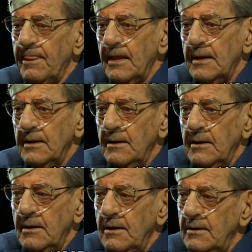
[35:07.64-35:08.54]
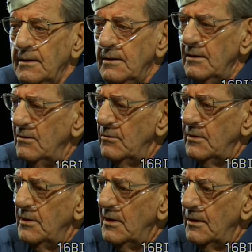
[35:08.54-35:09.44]
What role did our
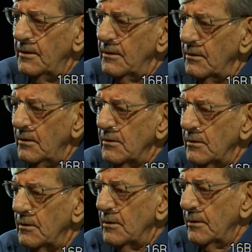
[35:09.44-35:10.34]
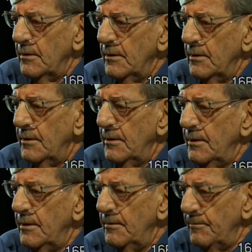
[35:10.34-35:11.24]
artillery play in the combat? Pardon?